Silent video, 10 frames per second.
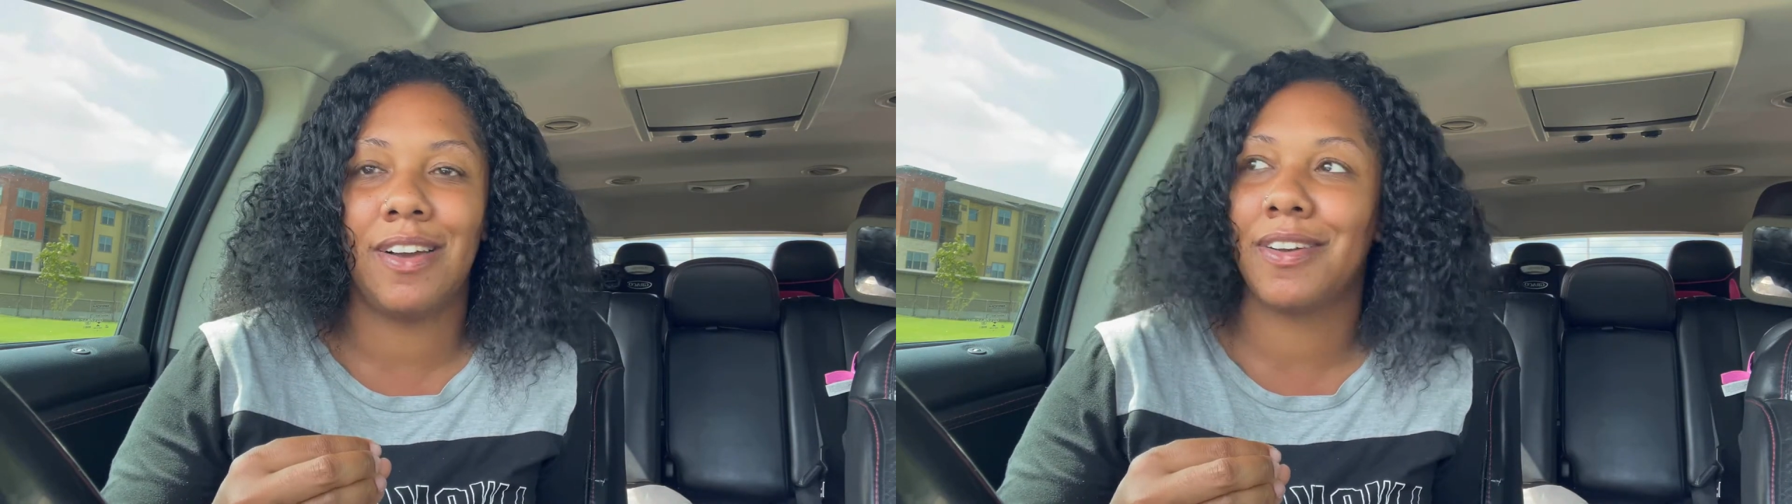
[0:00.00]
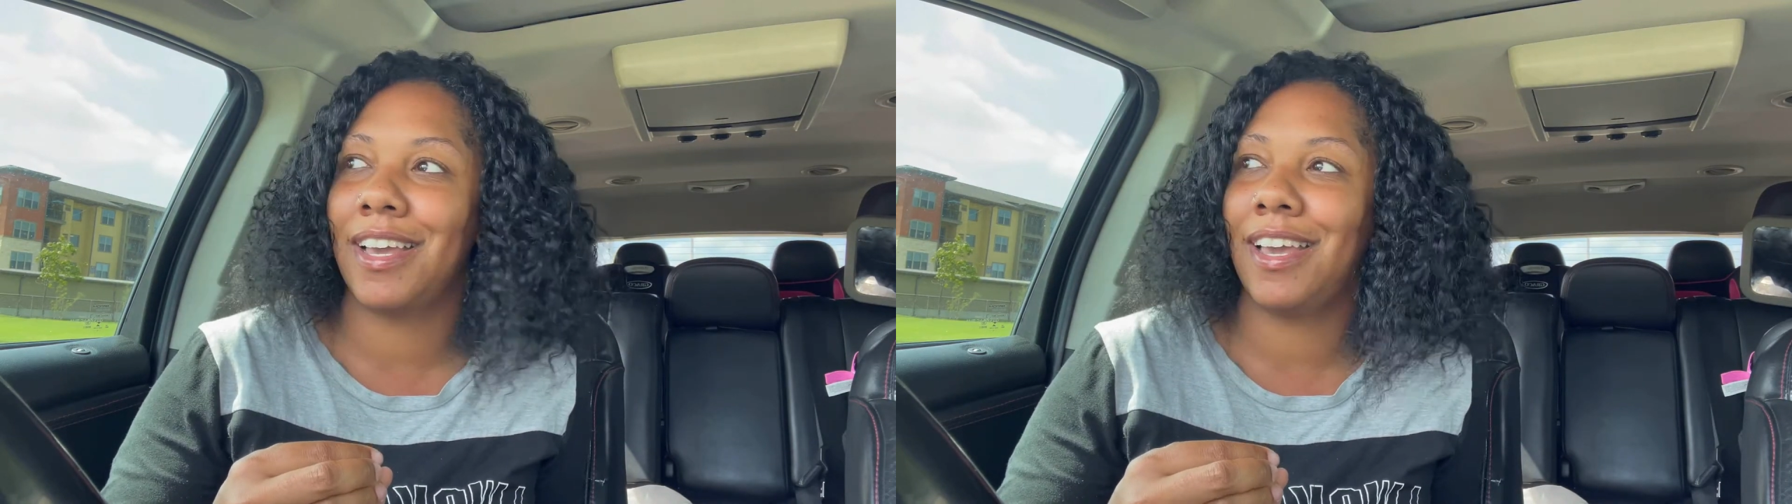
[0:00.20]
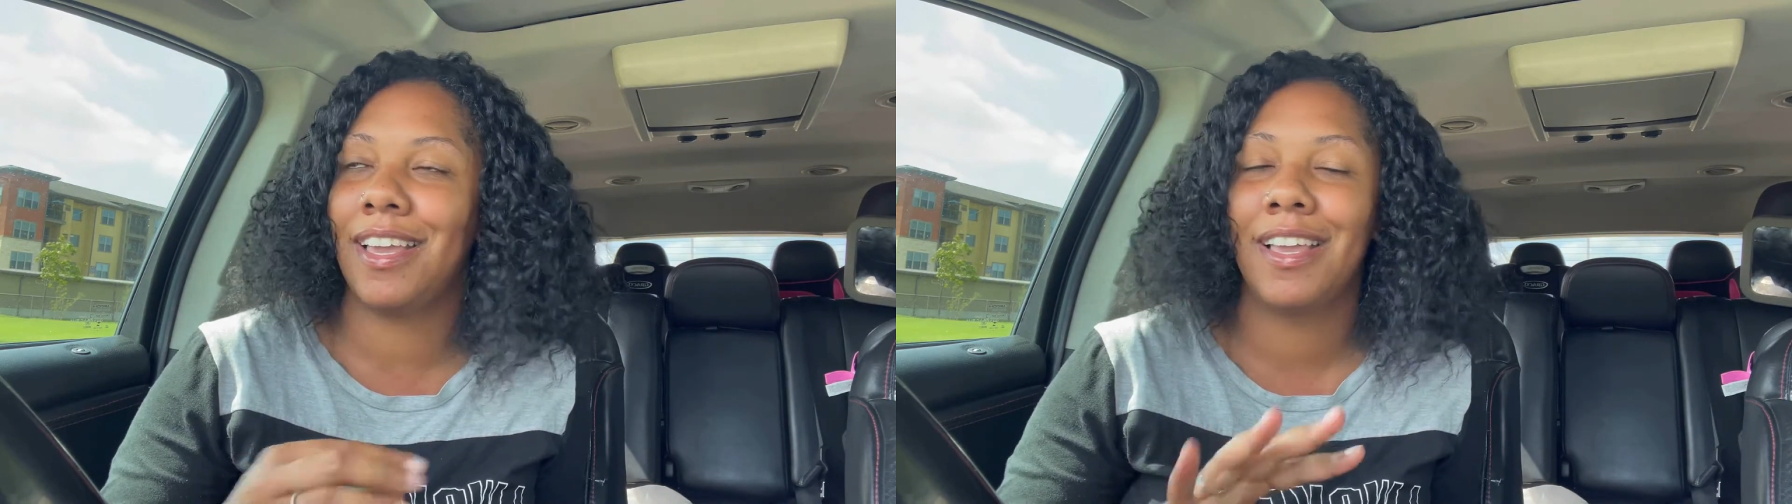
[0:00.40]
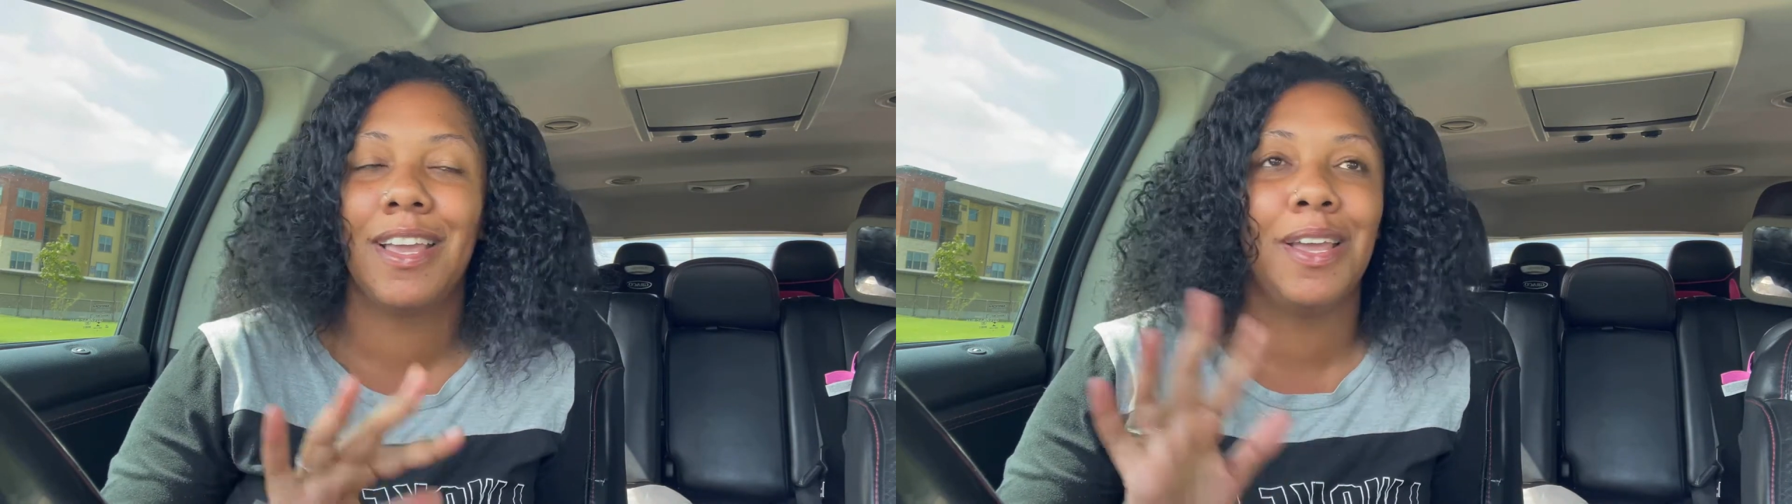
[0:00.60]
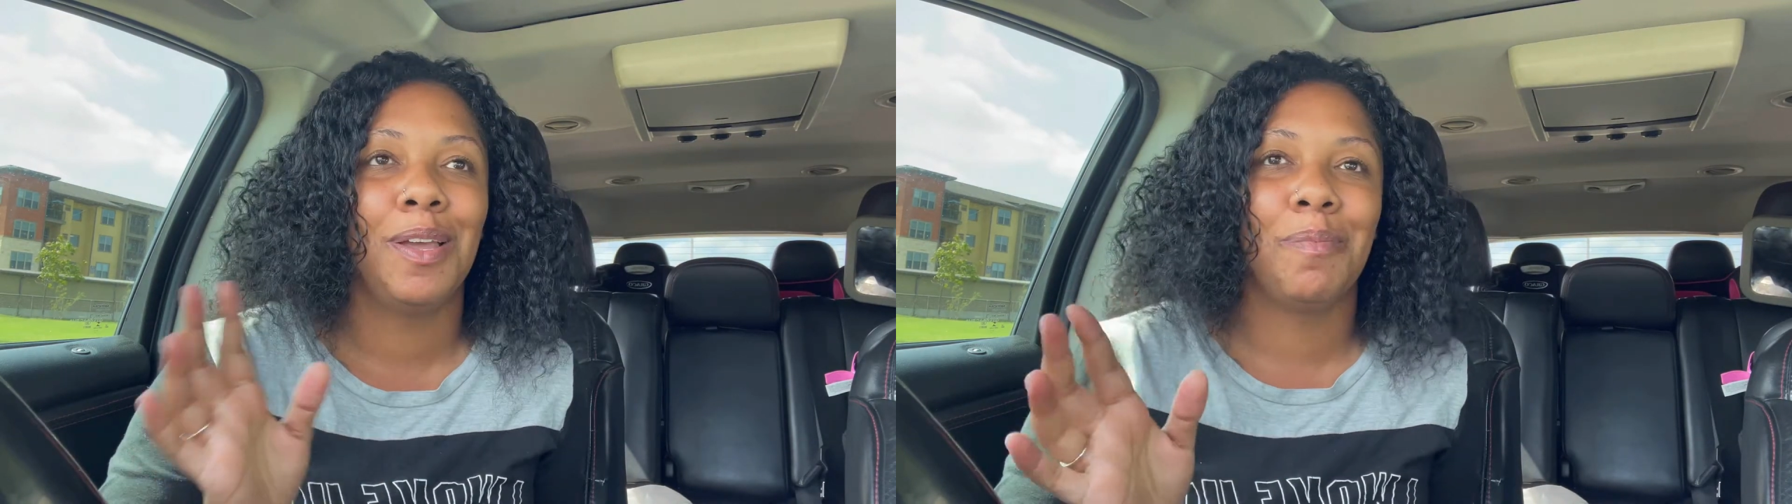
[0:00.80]
okay?
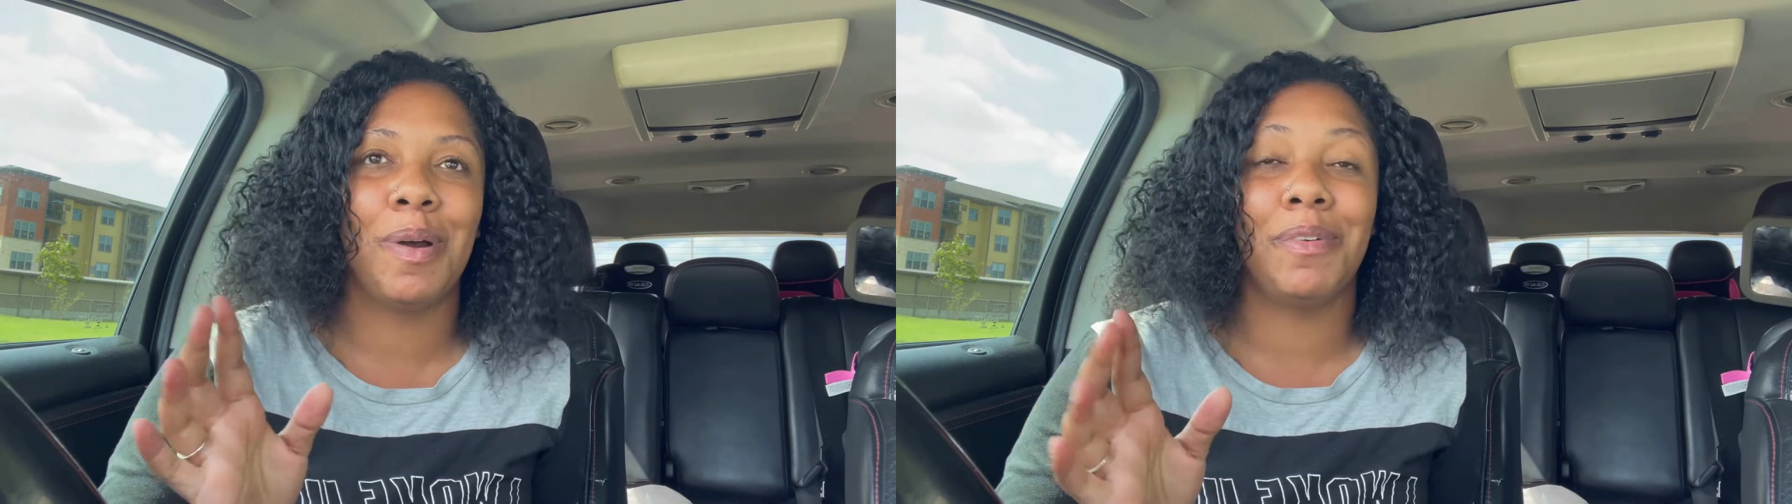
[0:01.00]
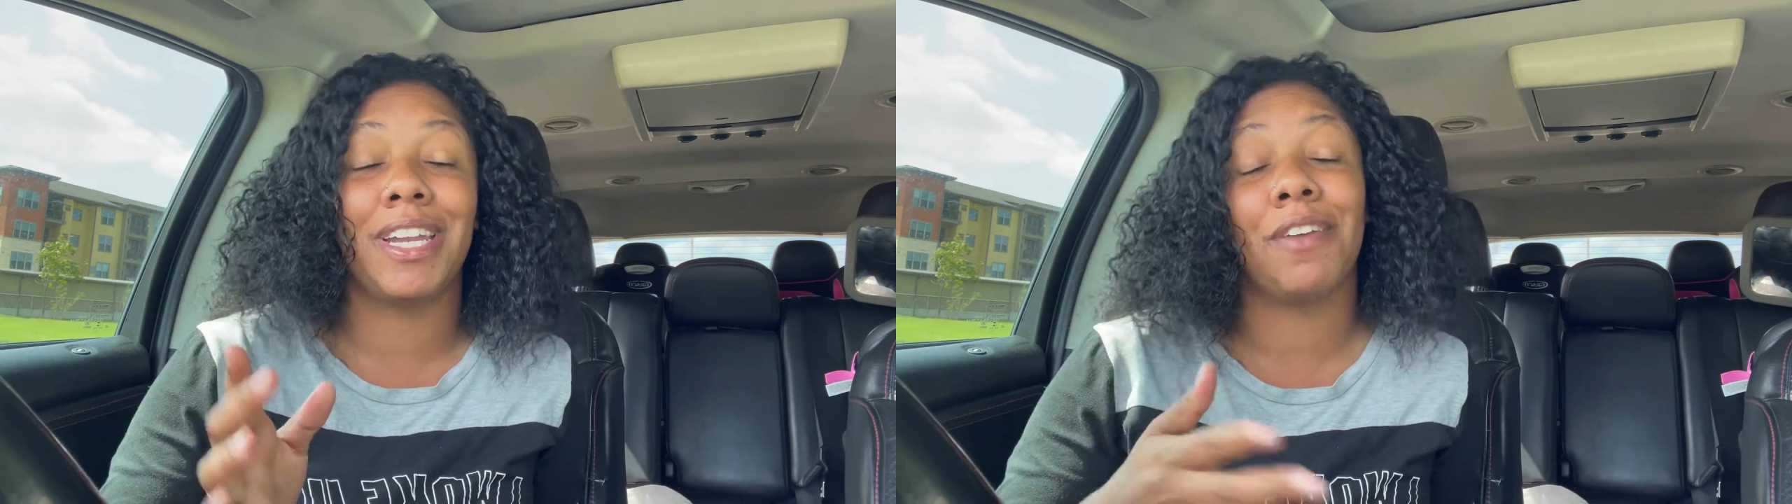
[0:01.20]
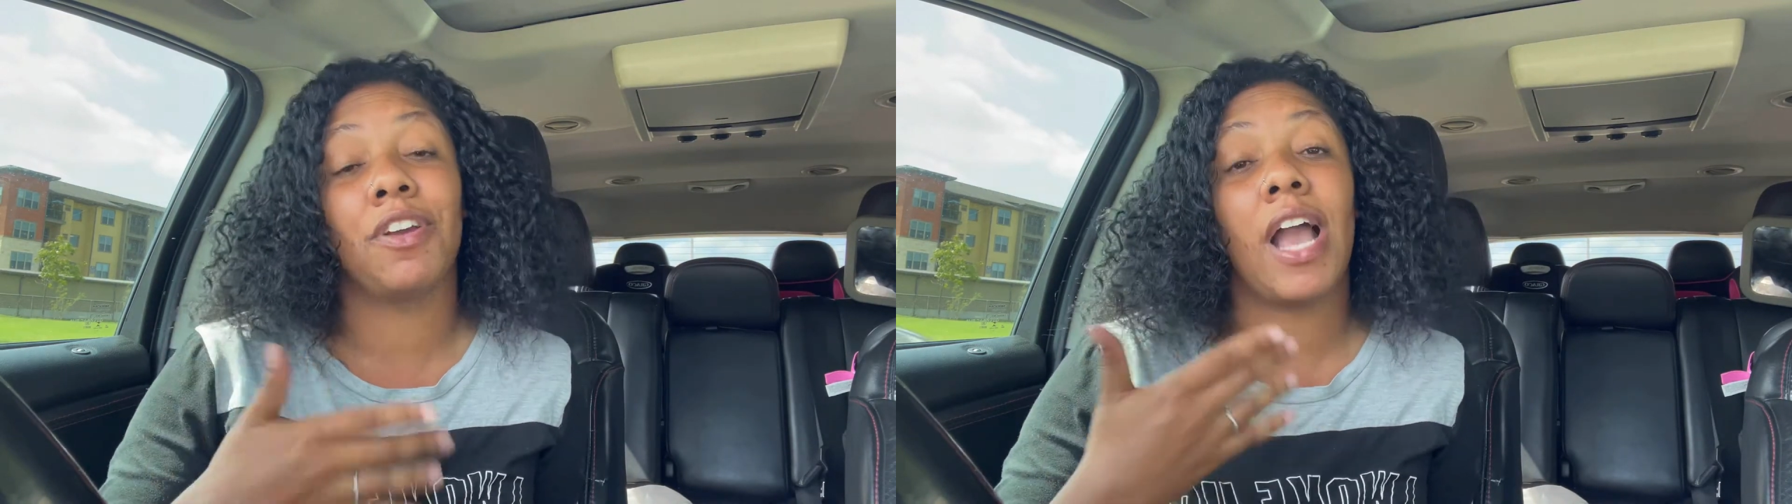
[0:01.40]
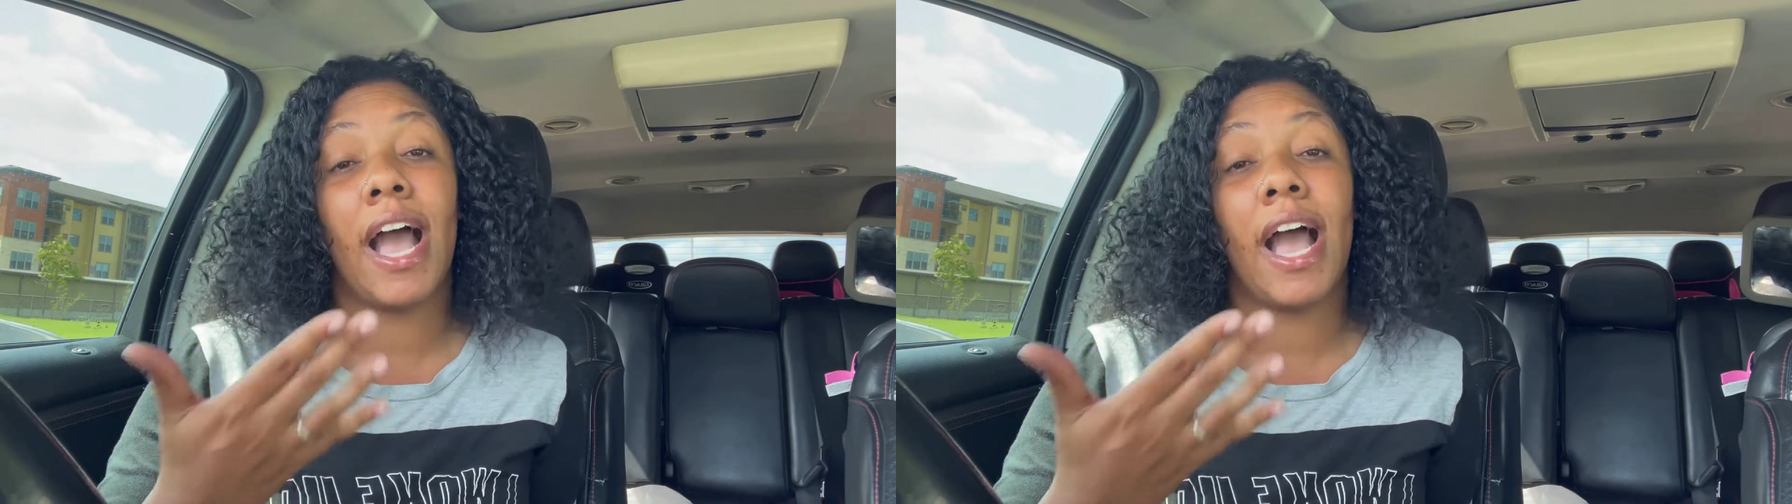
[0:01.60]
But whatever.